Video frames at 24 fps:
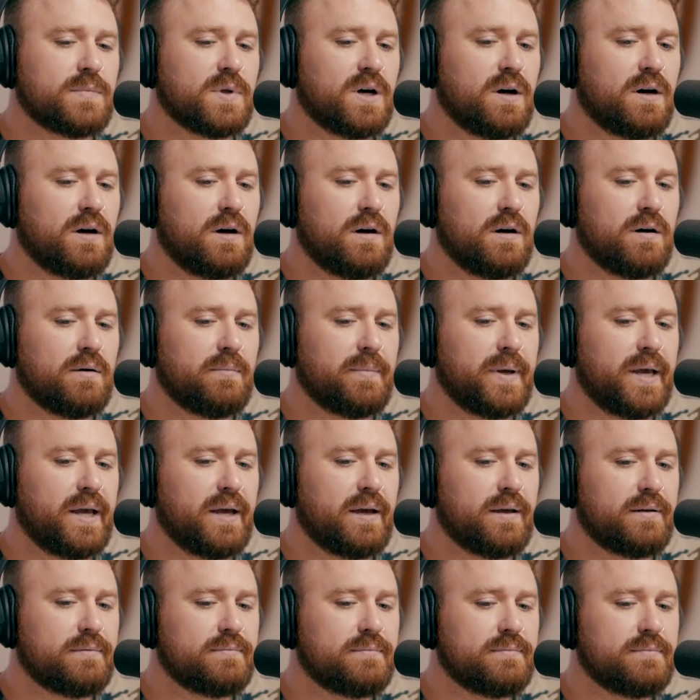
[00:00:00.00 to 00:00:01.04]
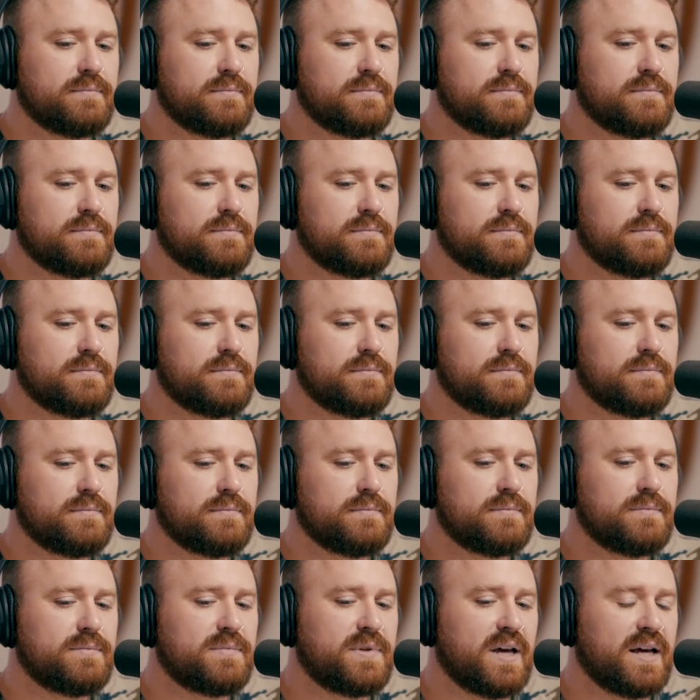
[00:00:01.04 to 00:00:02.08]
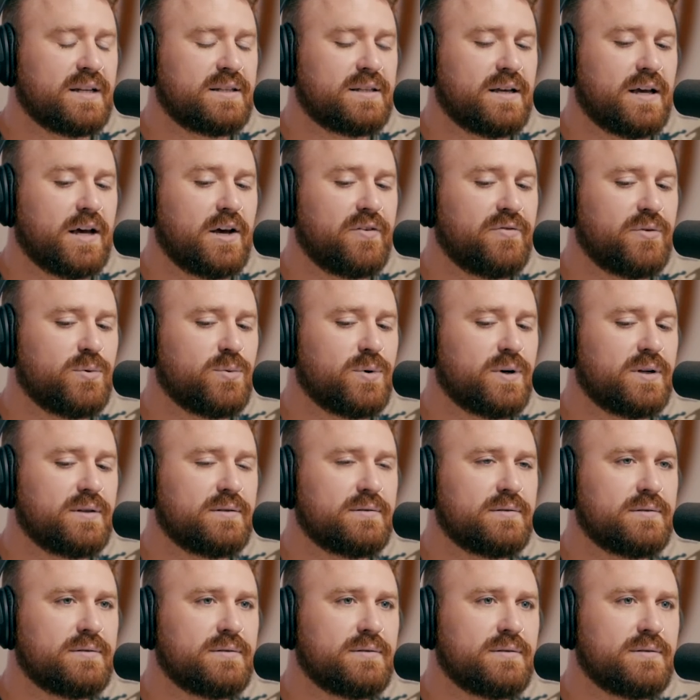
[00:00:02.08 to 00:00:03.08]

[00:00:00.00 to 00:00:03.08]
Oh man, that's a heavy one.